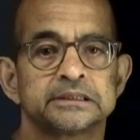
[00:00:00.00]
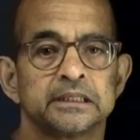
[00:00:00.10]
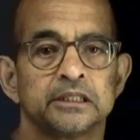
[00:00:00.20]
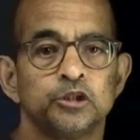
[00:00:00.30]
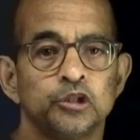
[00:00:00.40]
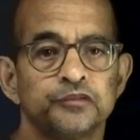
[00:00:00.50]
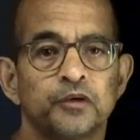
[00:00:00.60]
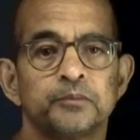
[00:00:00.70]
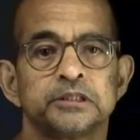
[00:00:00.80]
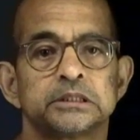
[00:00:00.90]
uniform
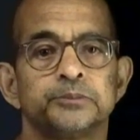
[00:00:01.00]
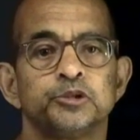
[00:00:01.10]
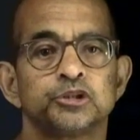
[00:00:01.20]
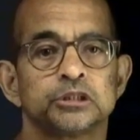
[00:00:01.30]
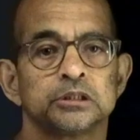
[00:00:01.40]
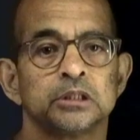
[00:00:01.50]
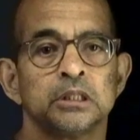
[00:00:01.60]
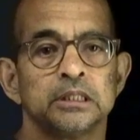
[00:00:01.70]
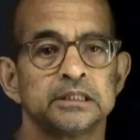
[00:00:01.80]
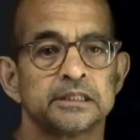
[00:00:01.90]
distribution
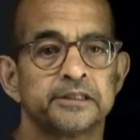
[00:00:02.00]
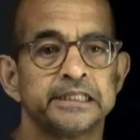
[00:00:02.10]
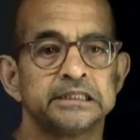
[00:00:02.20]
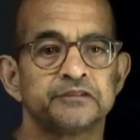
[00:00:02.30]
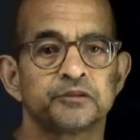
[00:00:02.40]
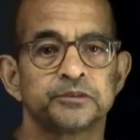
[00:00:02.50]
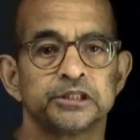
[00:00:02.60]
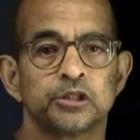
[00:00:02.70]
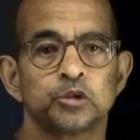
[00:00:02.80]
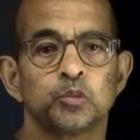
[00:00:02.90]
ranging from
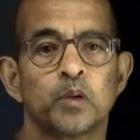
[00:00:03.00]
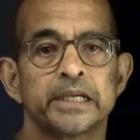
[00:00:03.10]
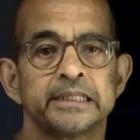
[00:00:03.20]
0 to 1,